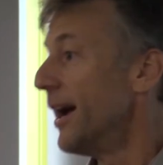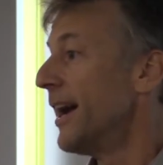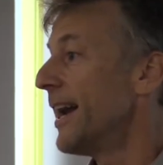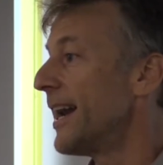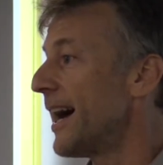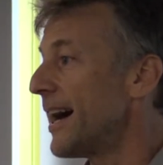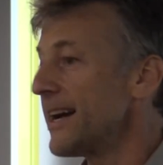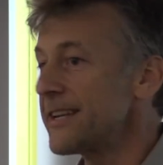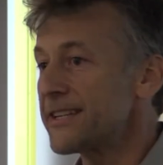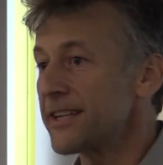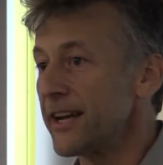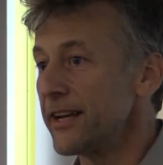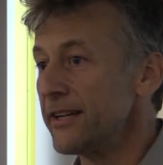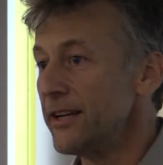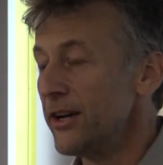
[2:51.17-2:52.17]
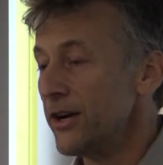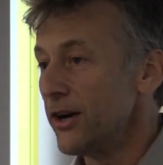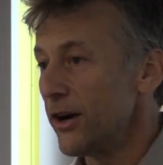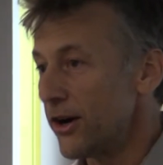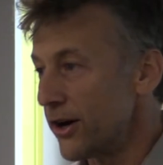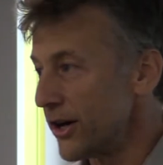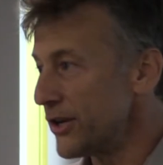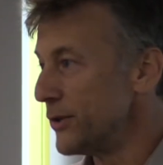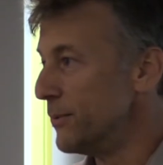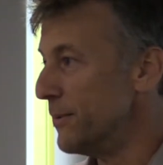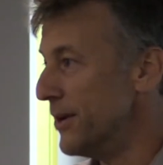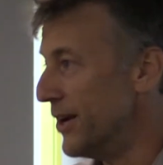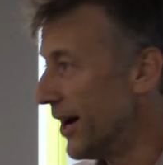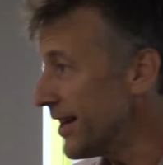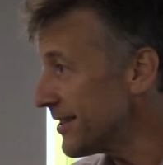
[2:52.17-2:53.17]
And I said, are you
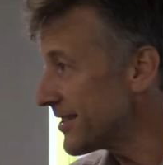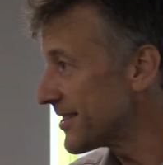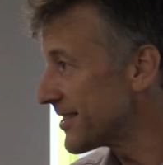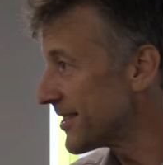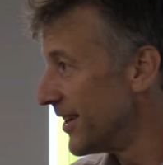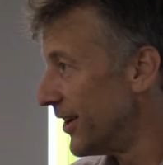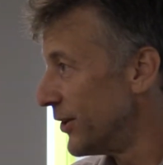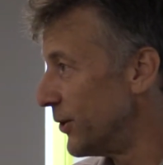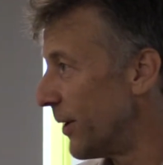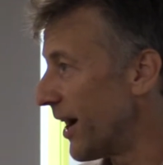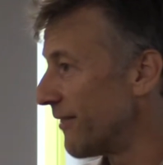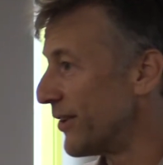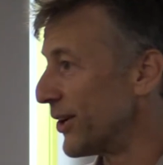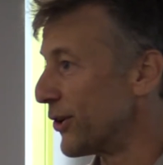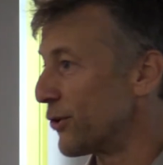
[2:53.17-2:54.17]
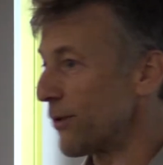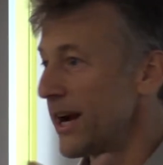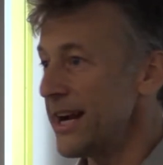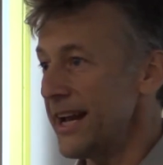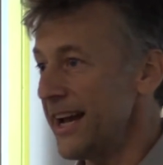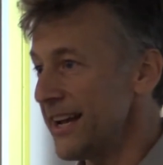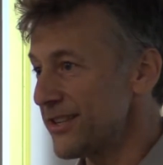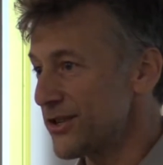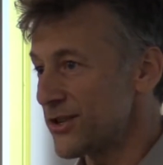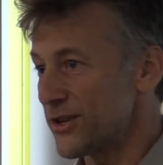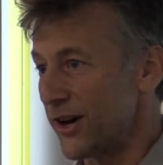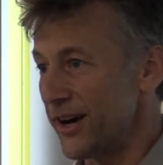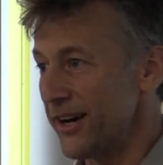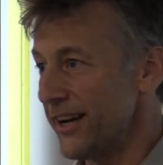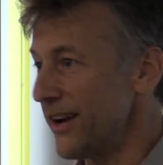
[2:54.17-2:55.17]
nuts? You have a great head
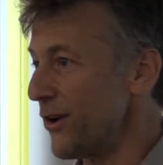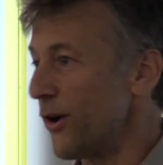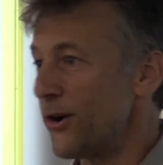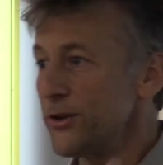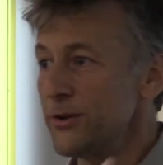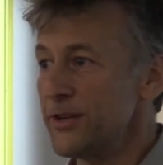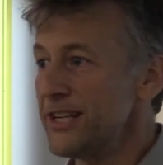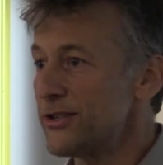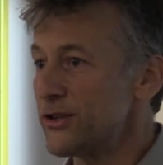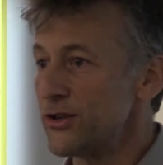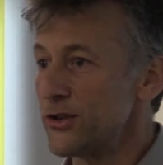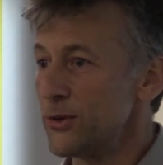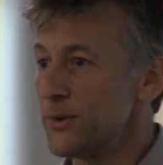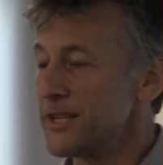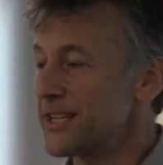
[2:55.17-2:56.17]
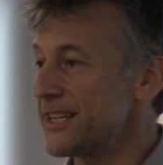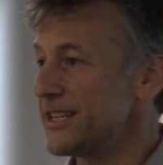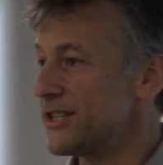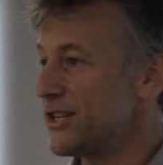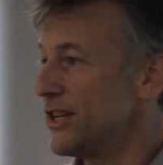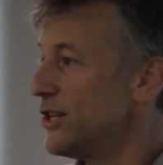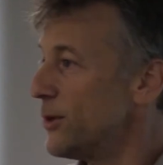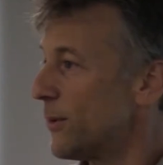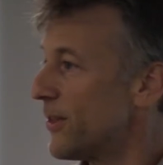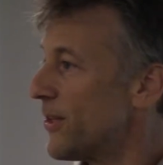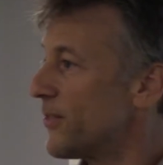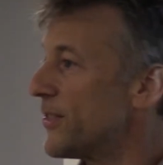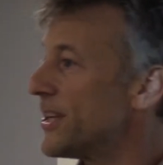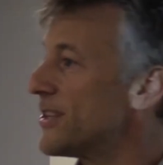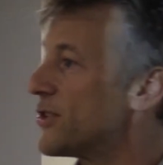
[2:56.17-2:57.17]
start, and all you need to do is continue on
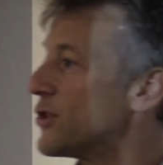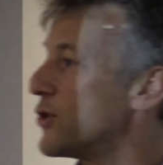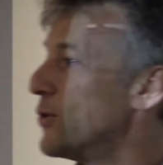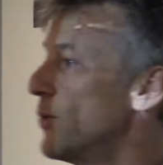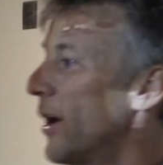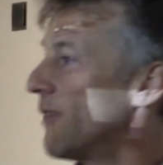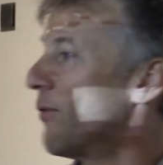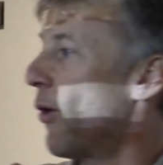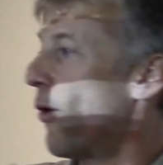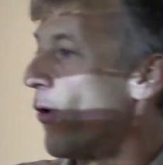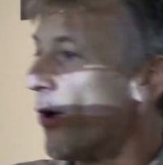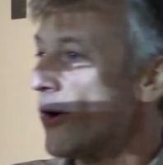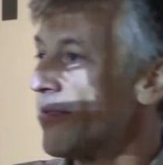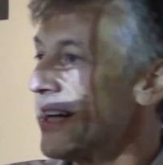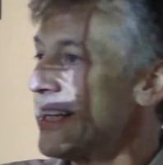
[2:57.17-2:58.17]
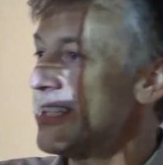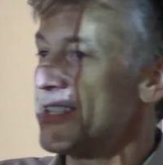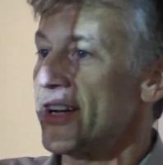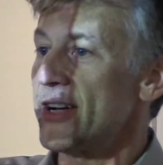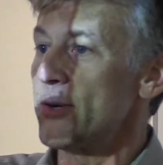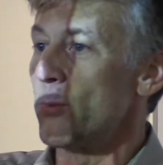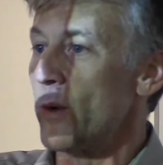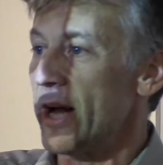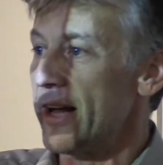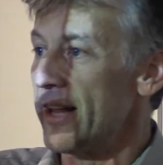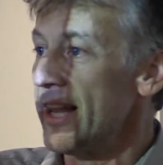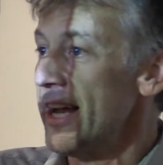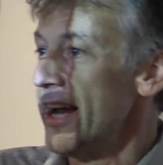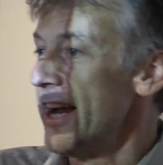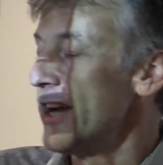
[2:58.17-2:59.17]
the things that you have already done
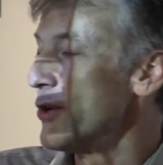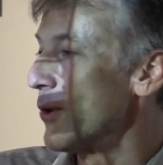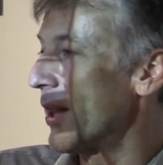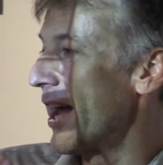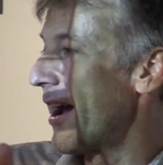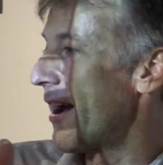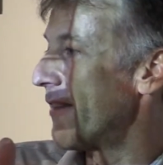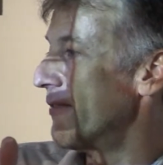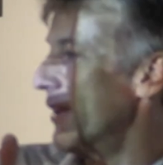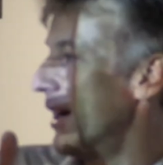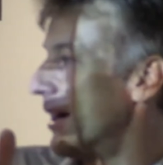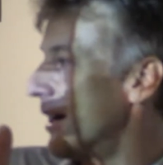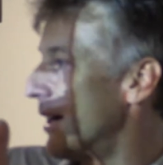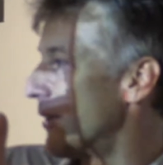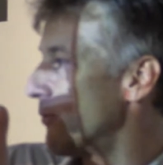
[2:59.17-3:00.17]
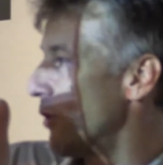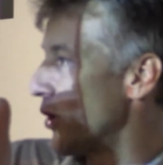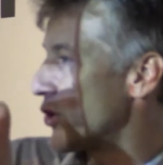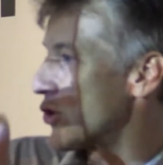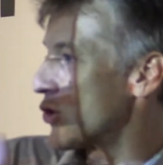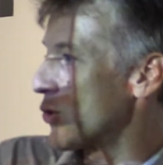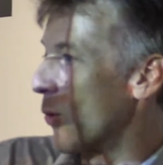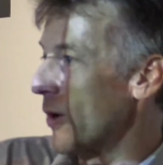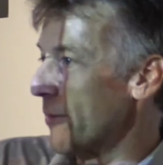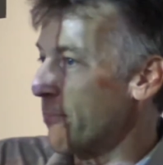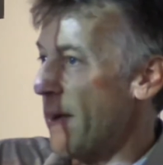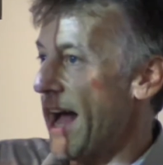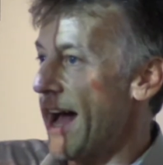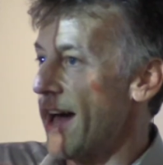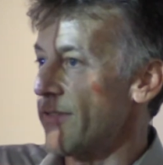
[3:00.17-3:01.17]
well, and you'll have a short
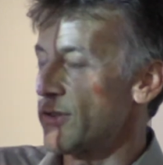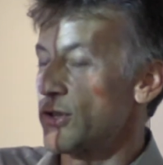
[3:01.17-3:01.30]
path